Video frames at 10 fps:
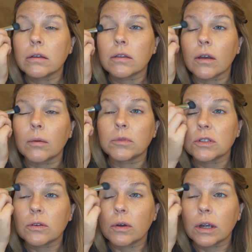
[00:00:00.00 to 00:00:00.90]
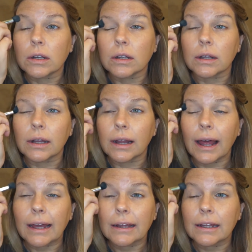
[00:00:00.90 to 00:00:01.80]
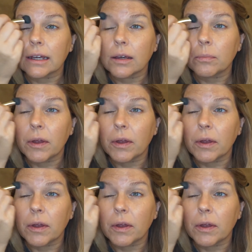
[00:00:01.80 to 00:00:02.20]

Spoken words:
So I'm just going to lightly